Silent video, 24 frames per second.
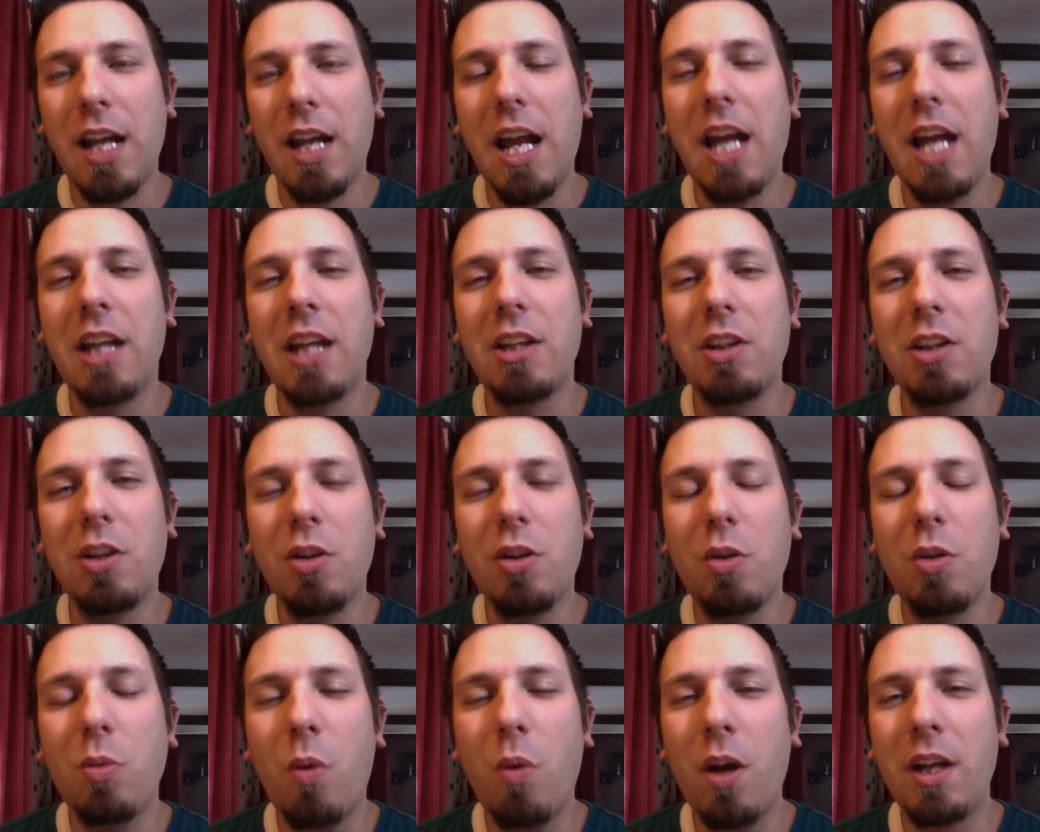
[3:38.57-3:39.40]
and
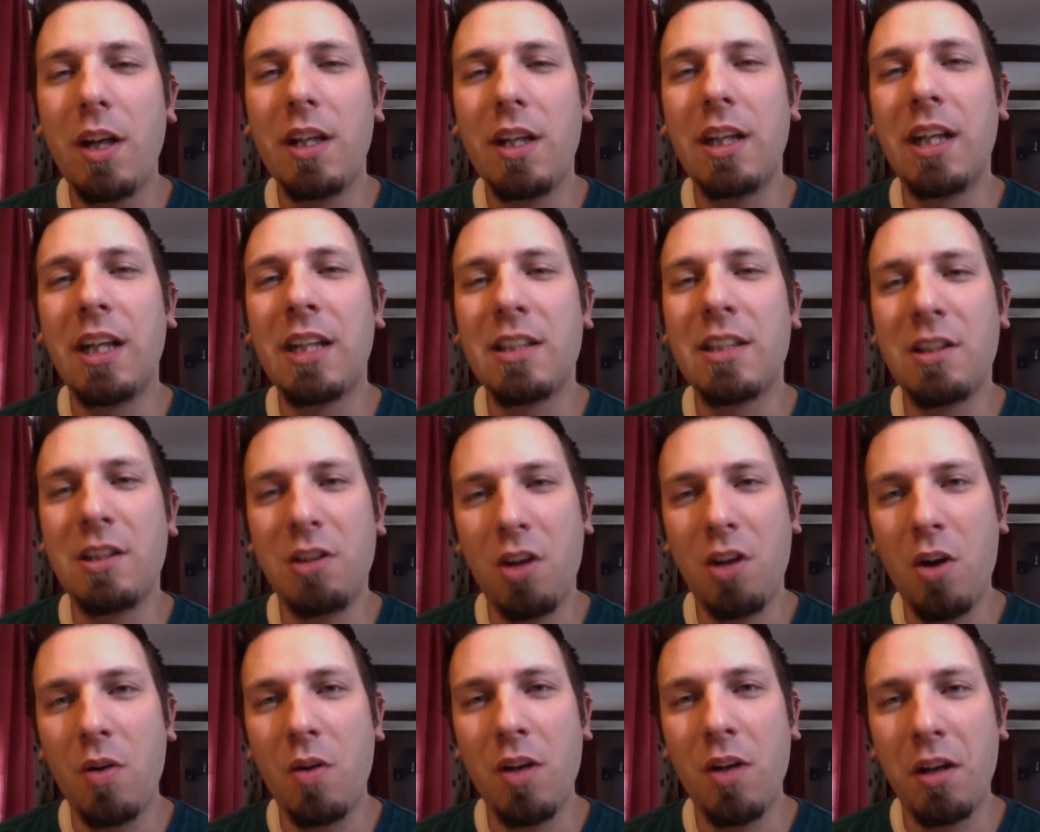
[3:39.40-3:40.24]
you wanting to get to
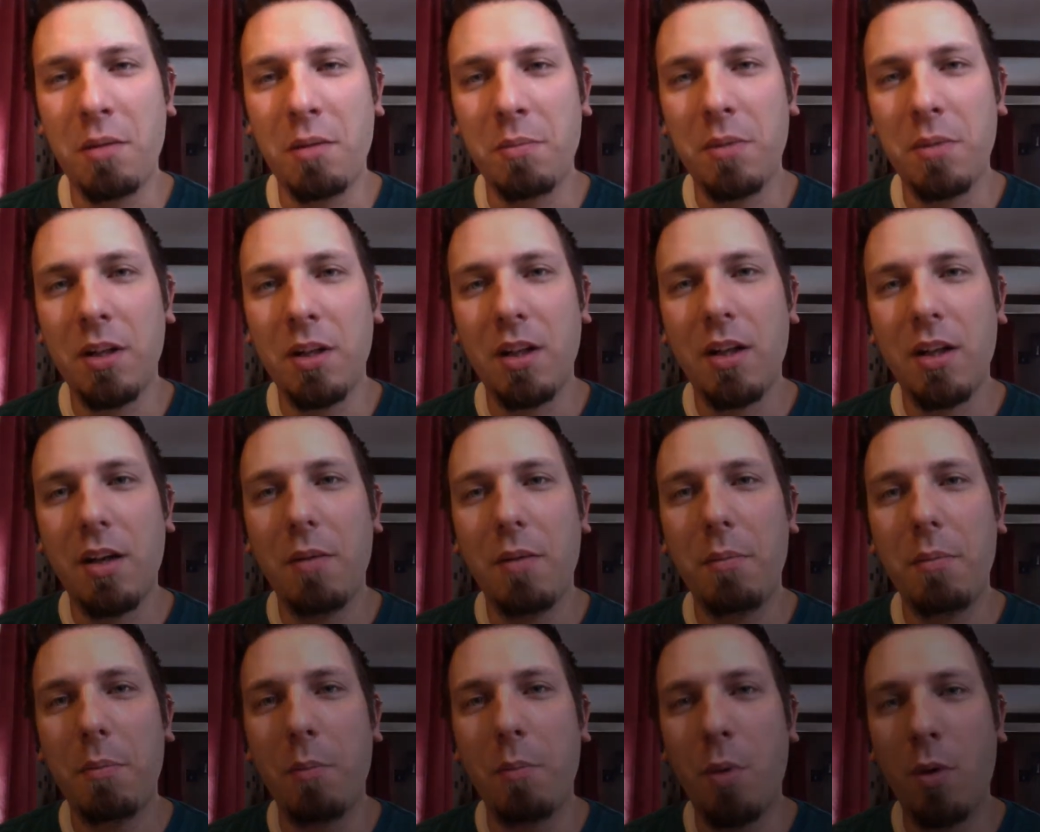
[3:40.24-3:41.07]
know Him
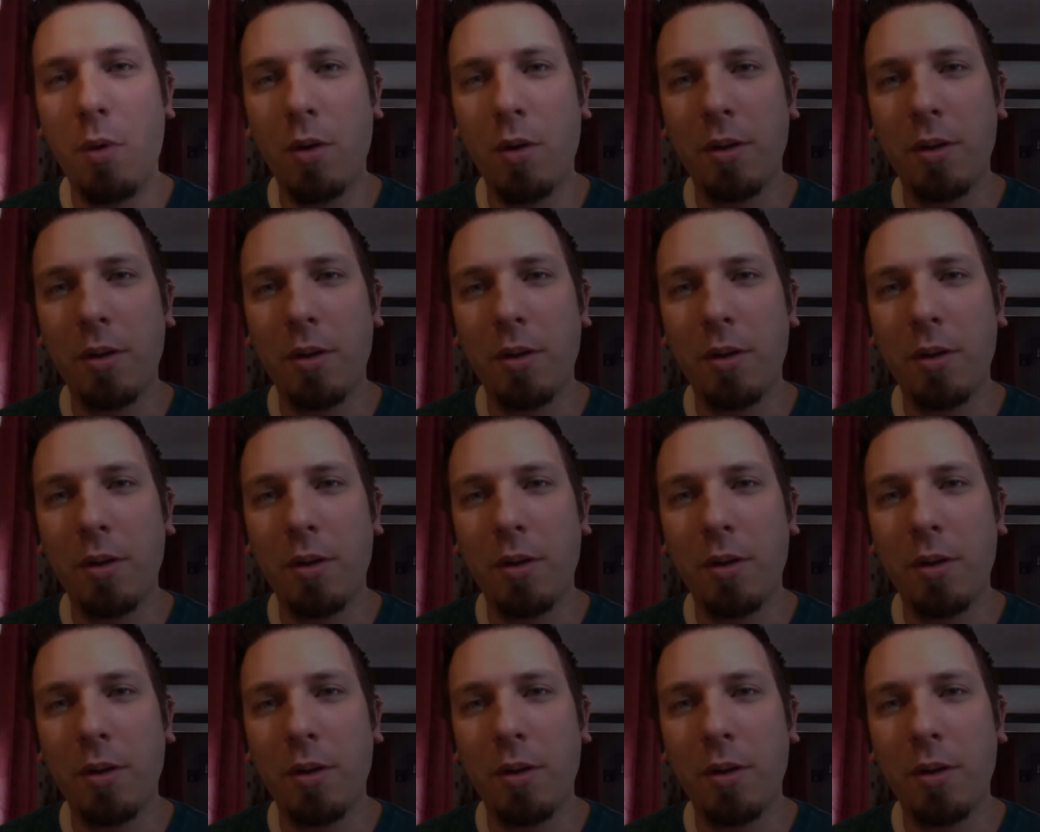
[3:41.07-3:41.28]
more.